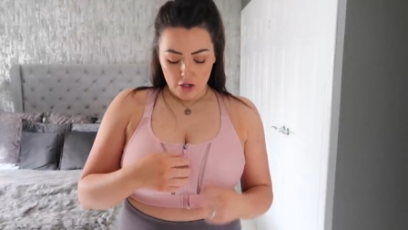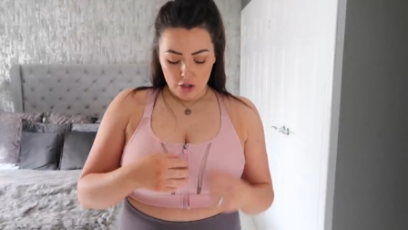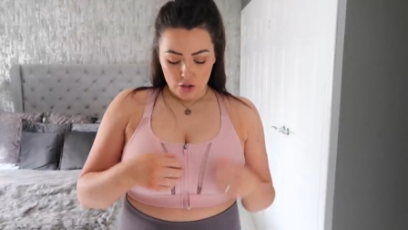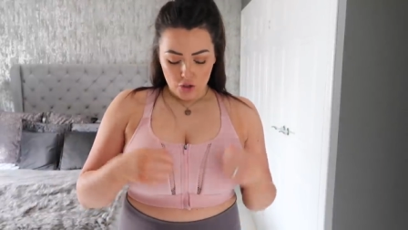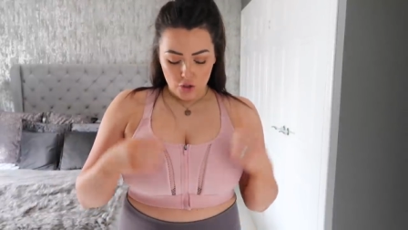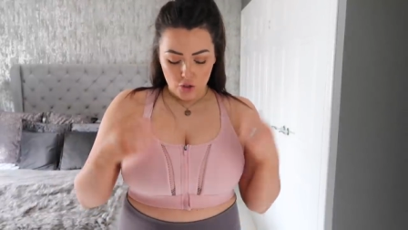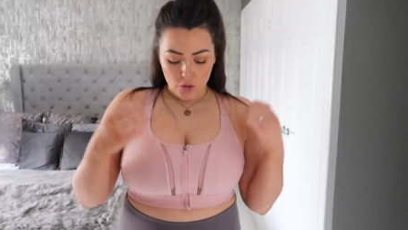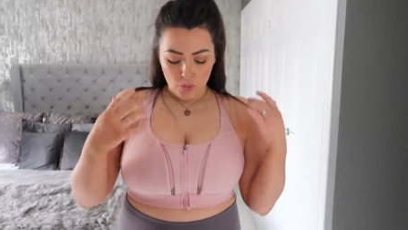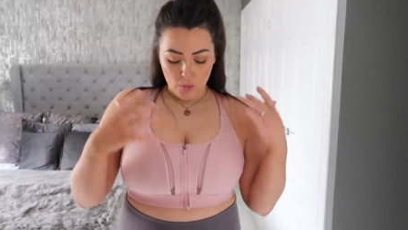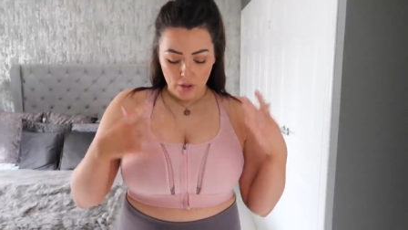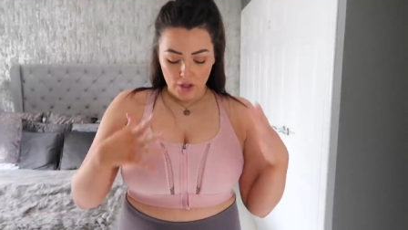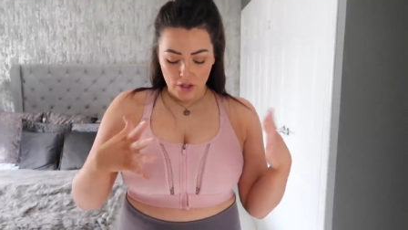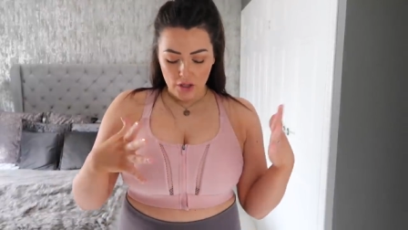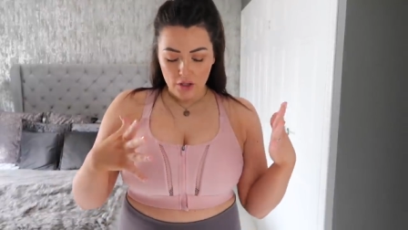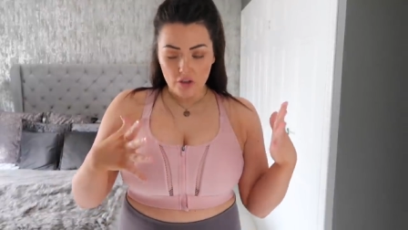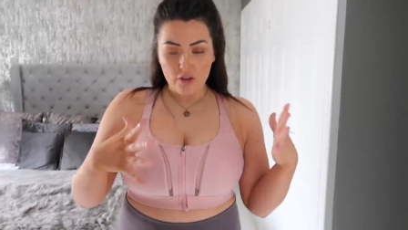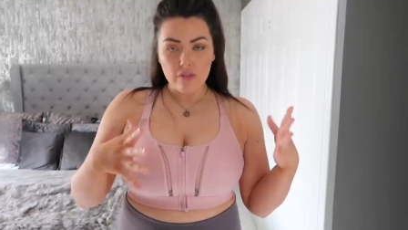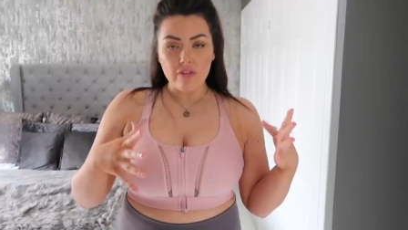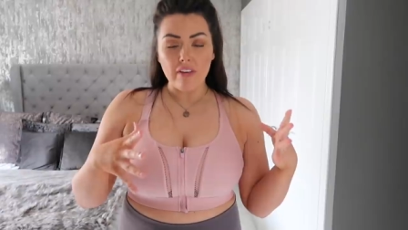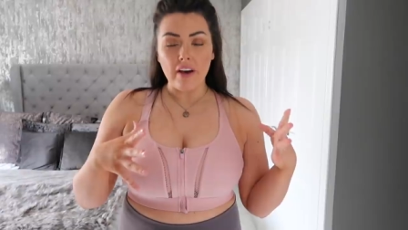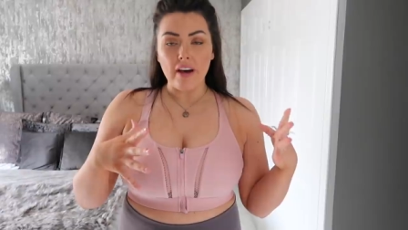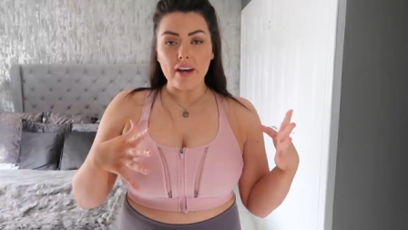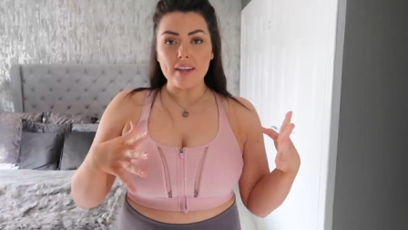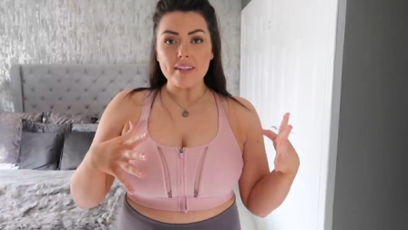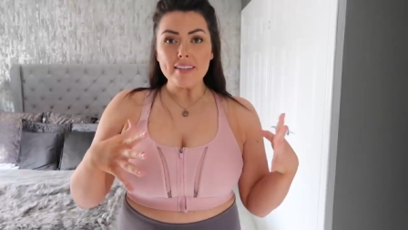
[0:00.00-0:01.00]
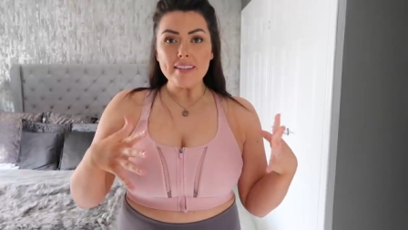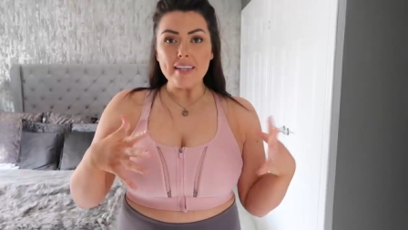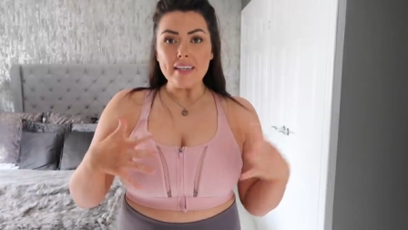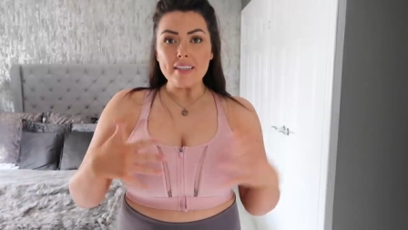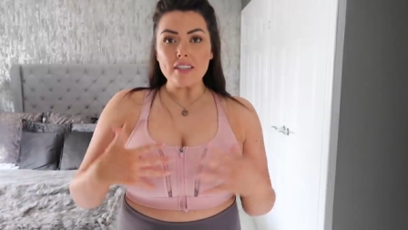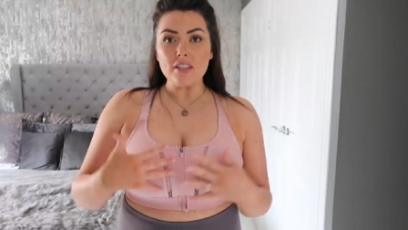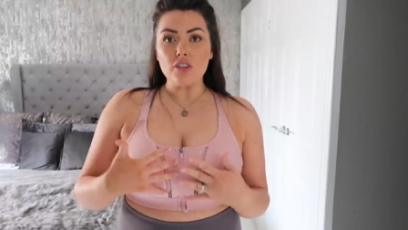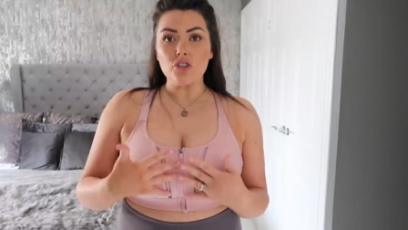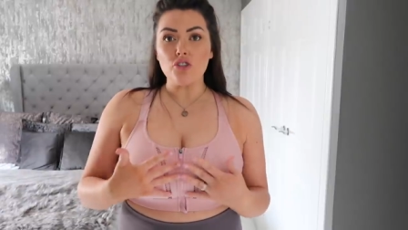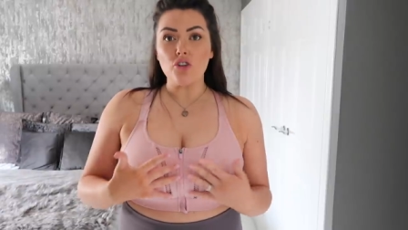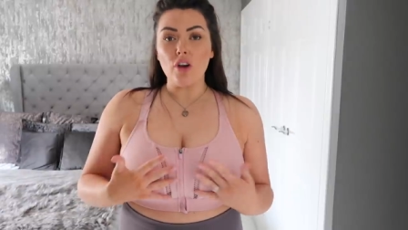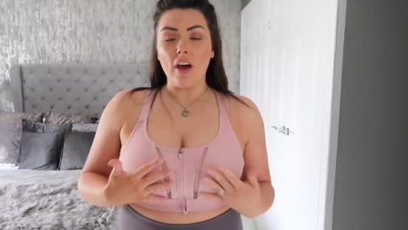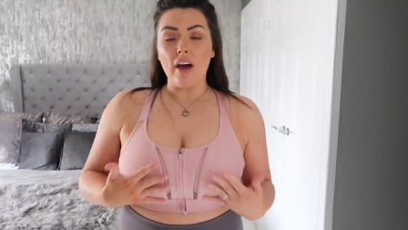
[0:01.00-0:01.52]
So the way that you fasten
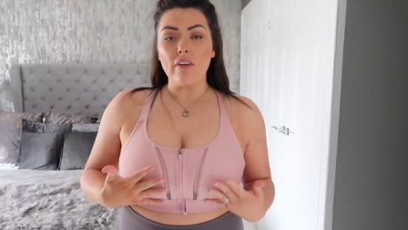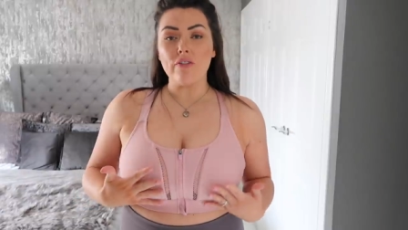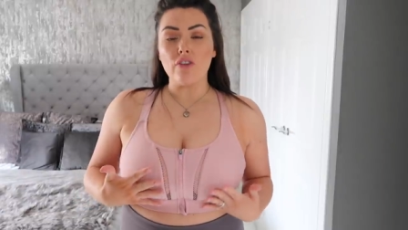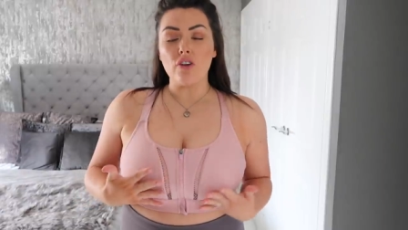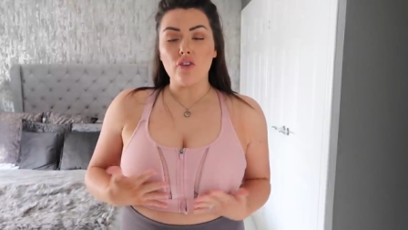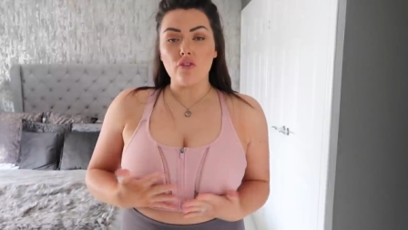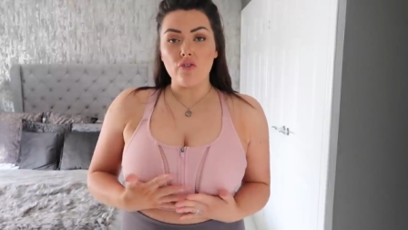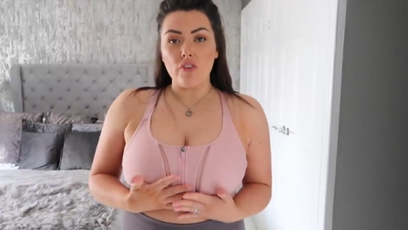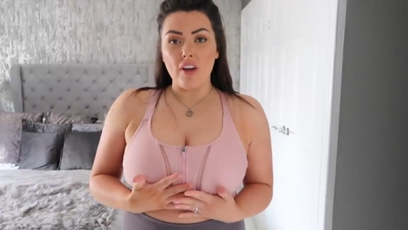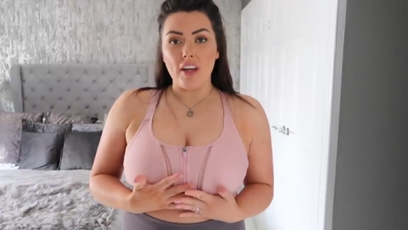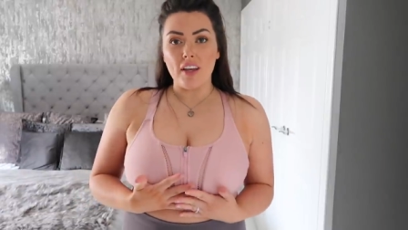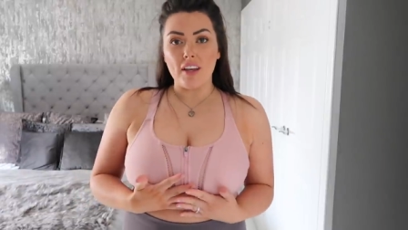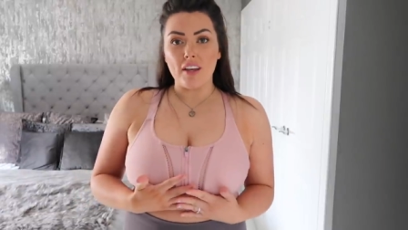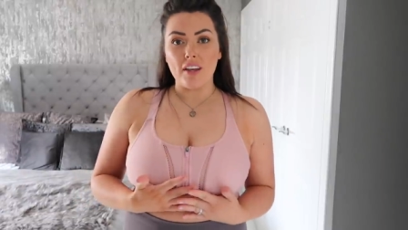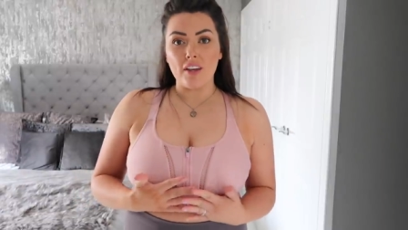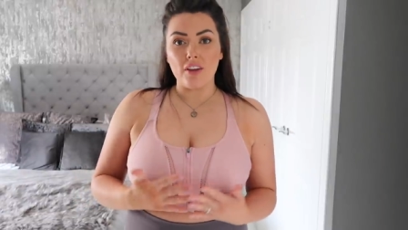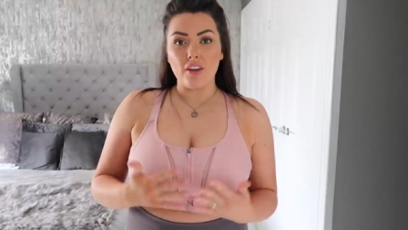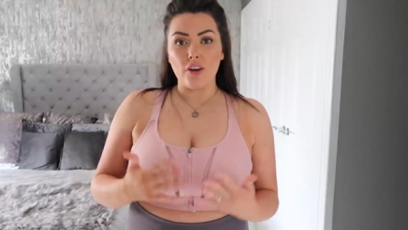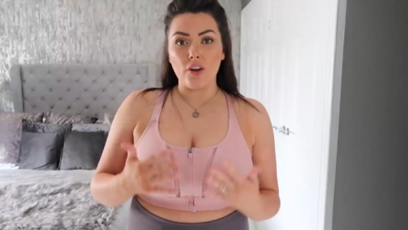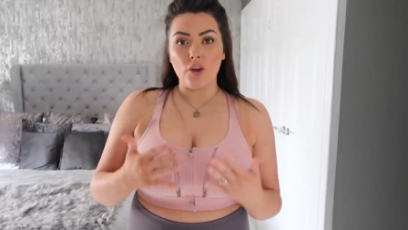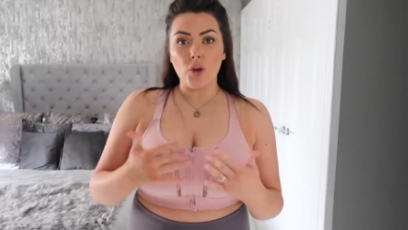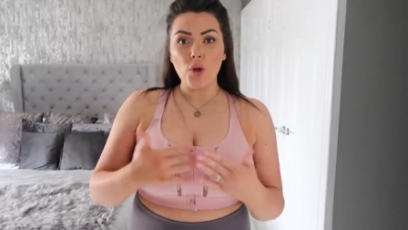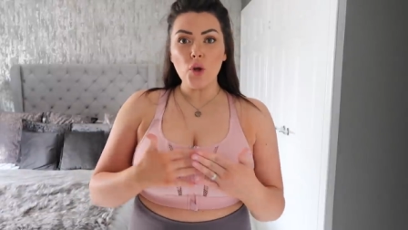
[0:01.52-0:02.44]
this is you have your regular